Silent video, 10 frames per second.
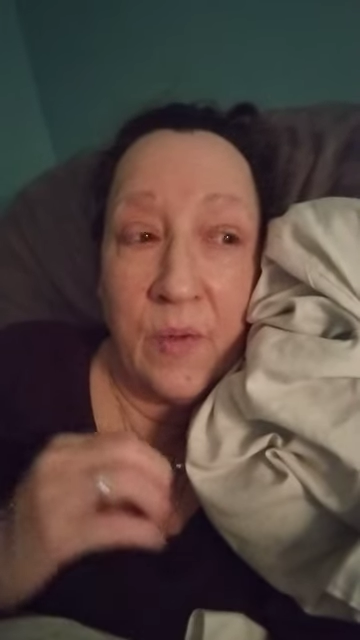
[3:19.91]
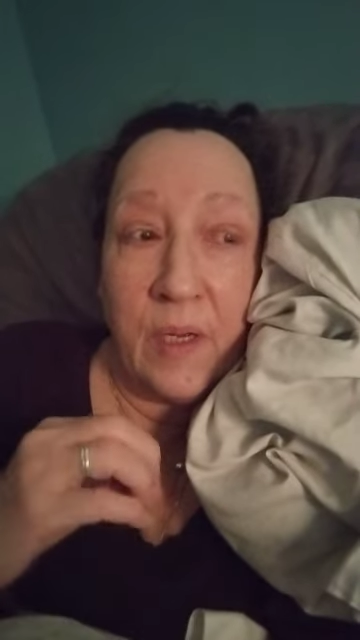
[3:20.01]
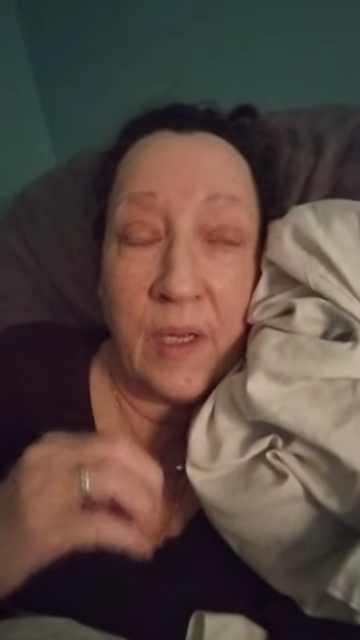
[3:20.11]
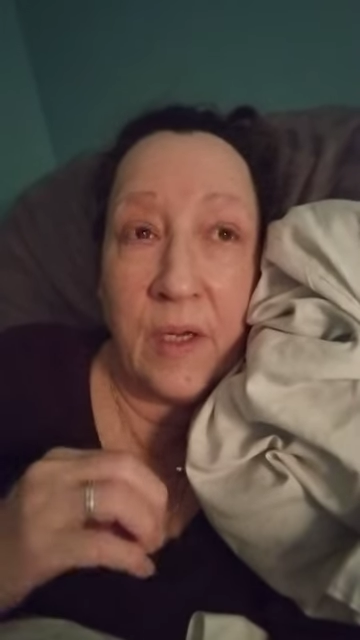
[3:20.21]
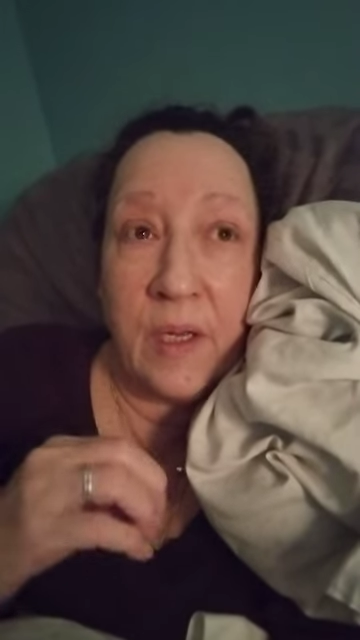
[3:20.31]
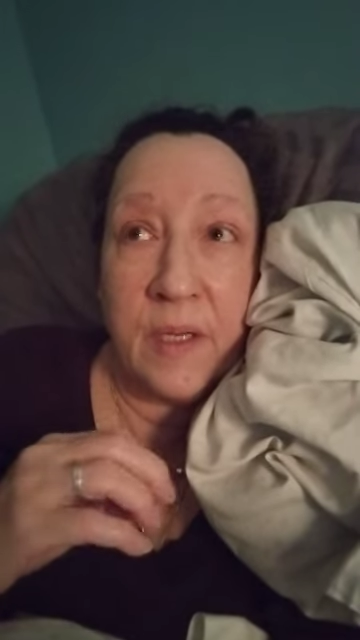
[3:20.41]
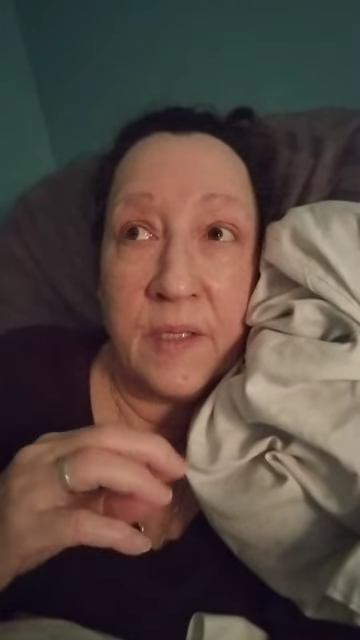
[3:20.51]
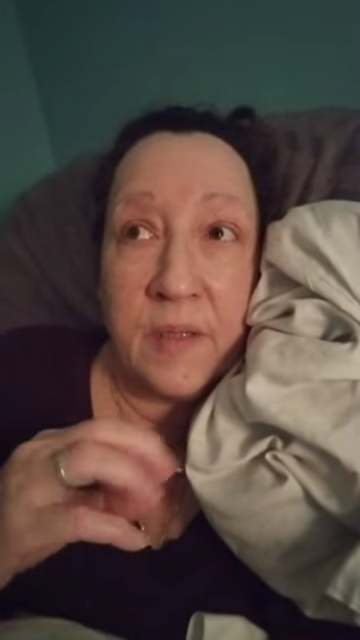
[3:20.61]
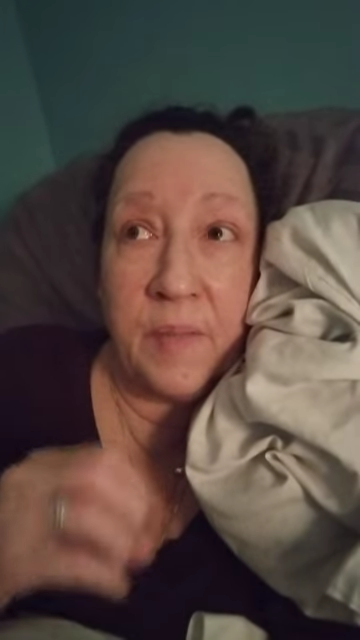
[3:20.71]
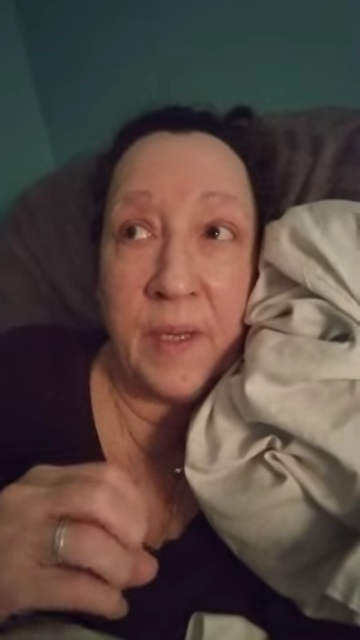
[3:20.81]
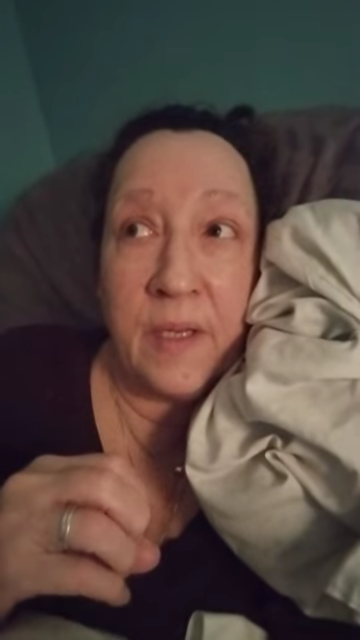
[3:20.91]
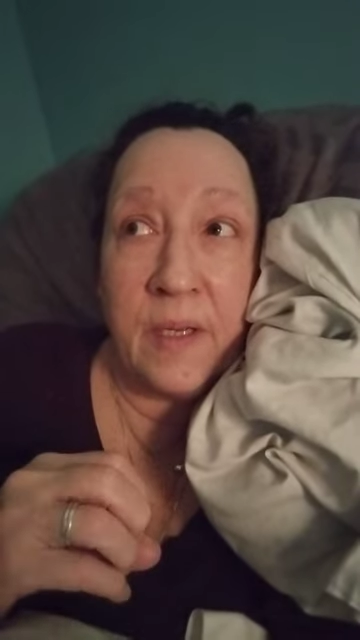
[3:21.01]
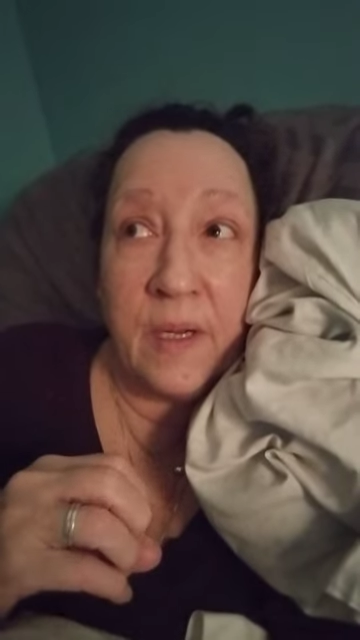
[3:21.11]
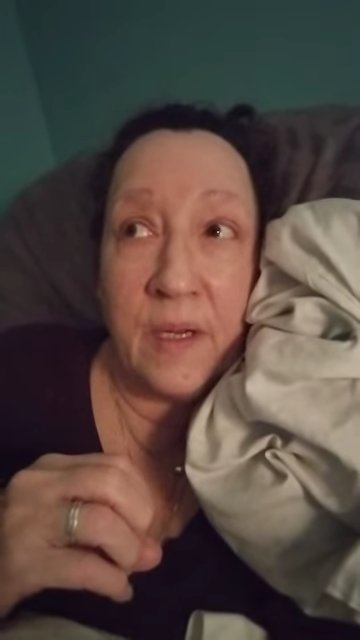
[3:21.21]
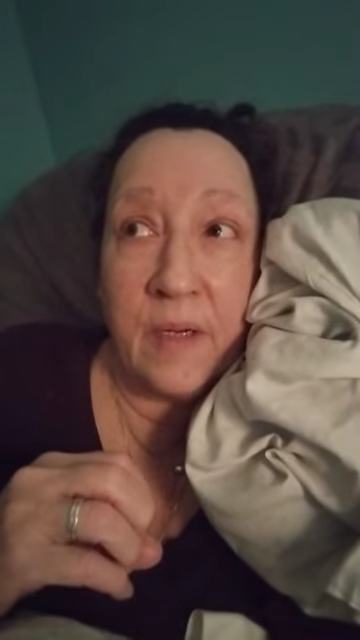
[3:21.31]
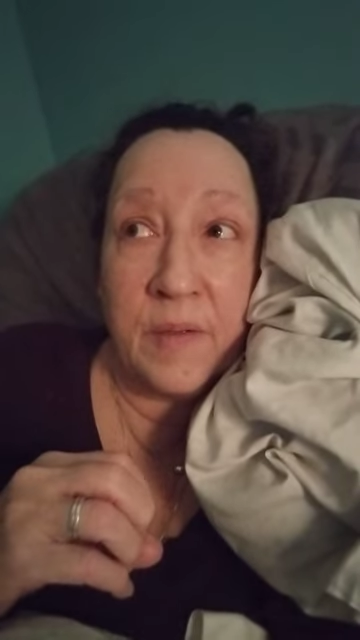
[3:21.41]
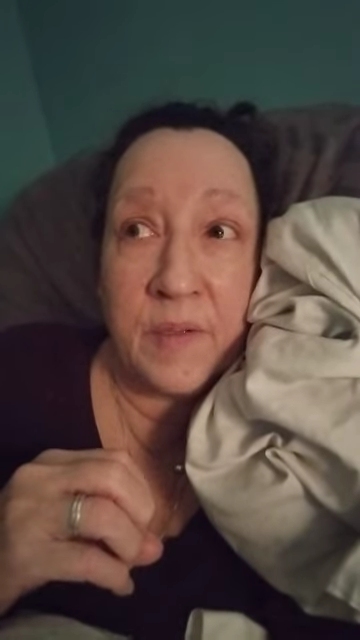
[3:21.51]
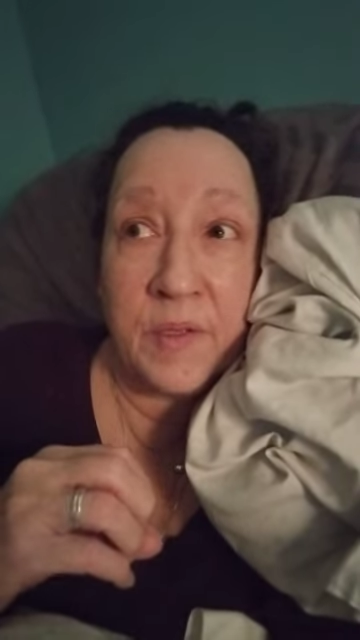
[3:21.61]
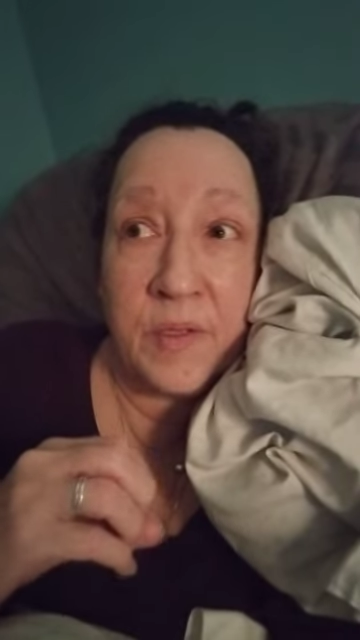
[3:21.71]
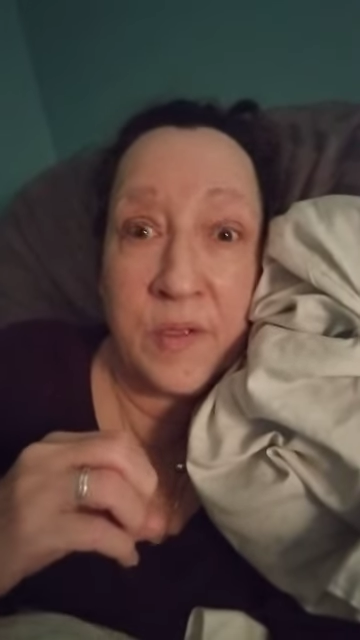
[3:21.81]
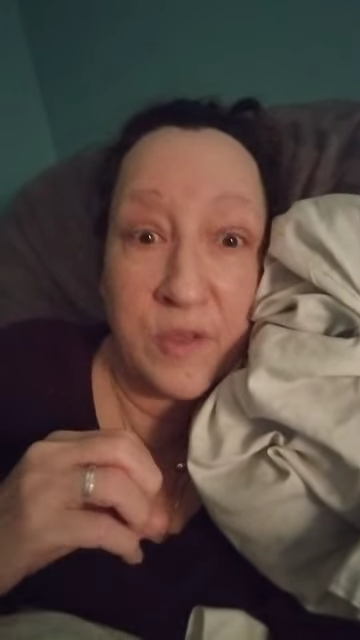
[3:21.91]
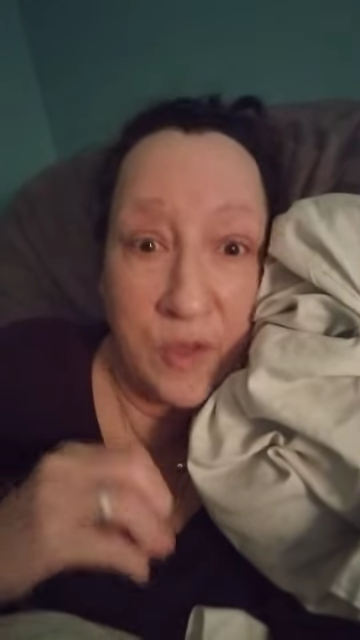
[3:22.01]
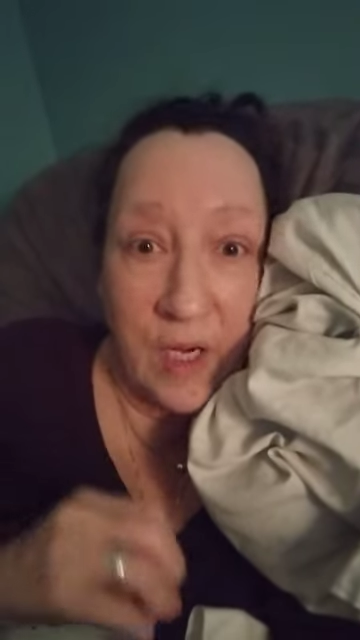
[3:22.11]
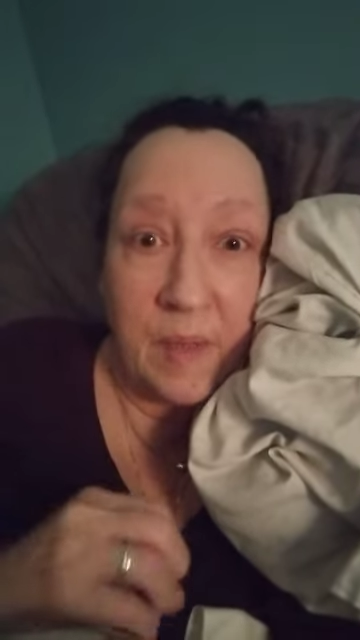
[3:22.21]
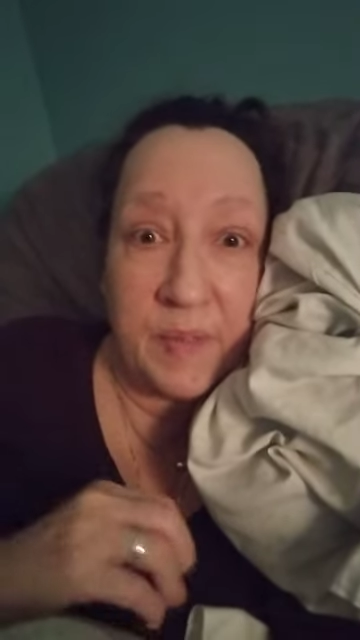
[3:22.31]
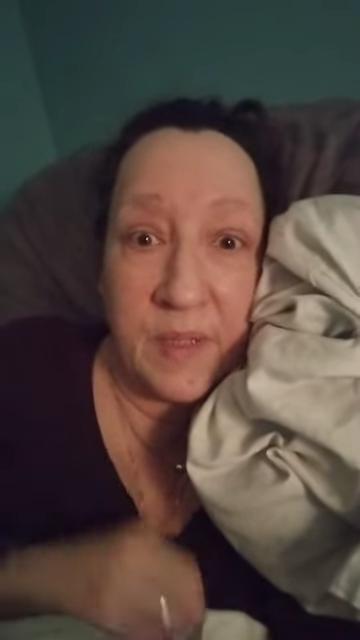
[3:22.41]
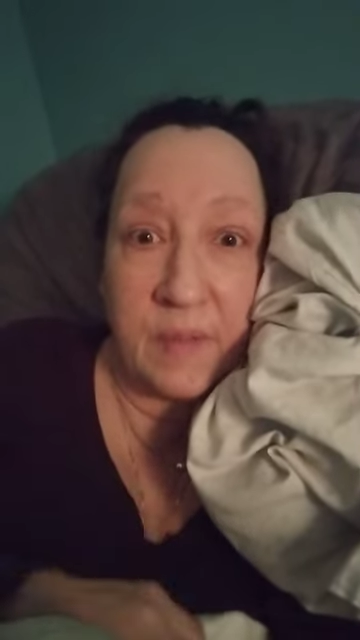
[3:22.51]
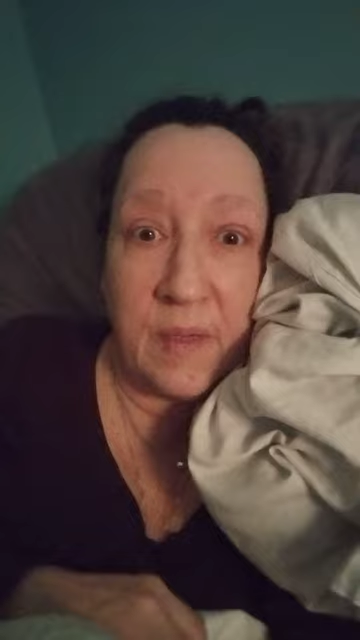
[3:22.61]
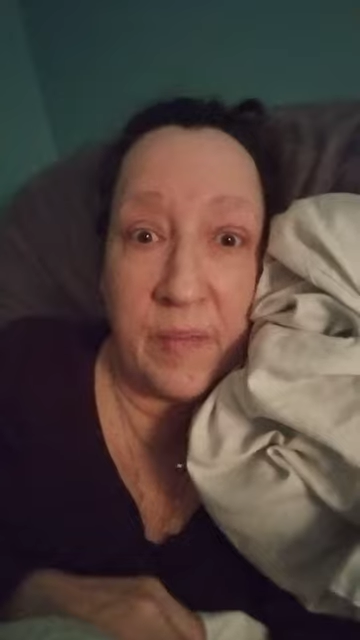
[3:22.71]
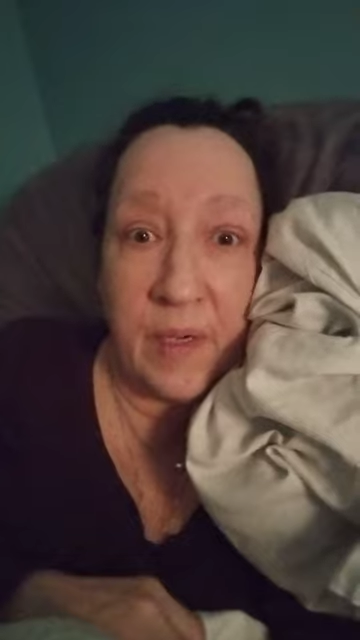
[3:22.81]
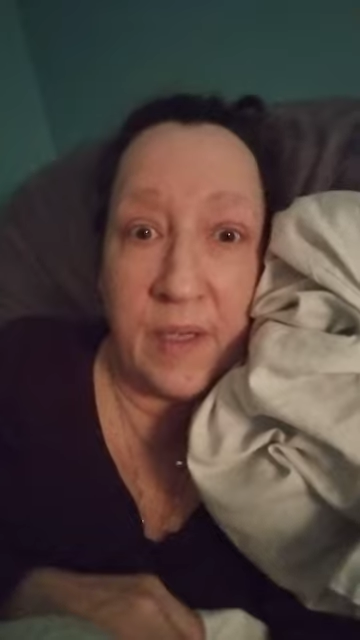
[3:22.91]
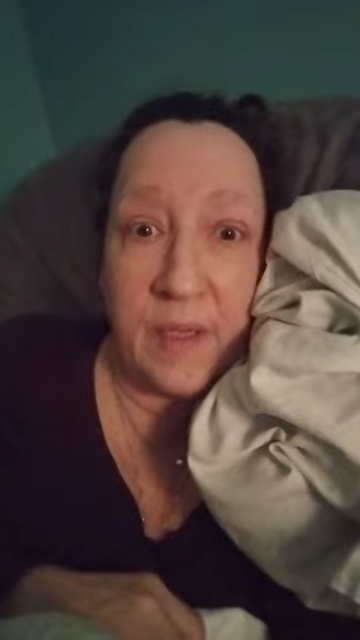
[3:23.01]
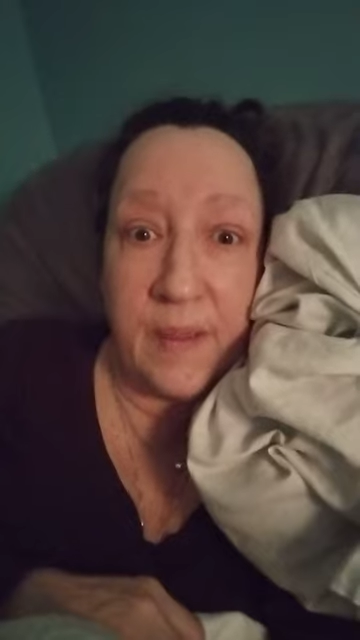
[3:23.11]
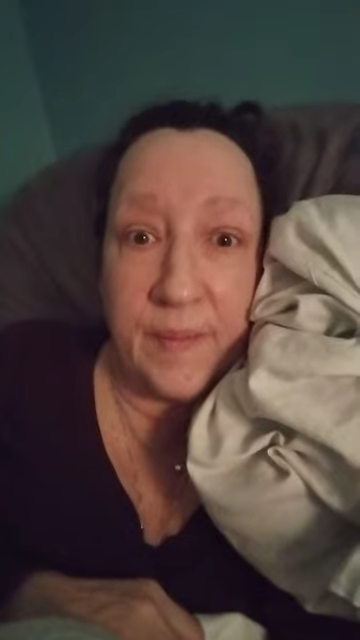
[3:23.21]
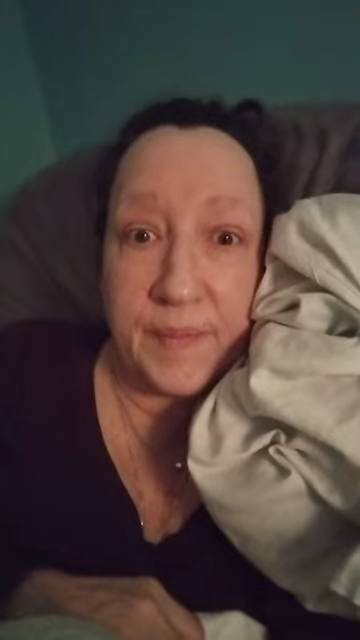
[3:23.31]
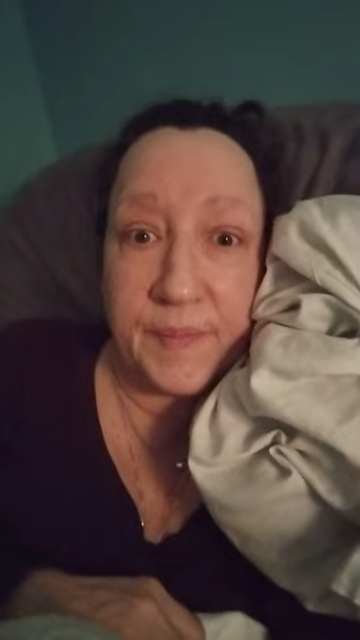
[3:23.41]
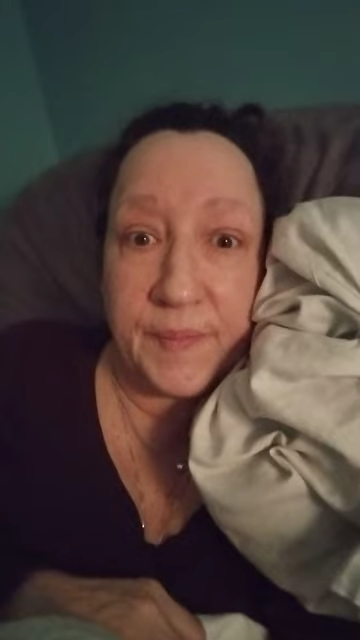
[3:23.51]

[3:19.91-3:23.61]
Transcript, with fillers: When I got into bed, I was trapped in my body.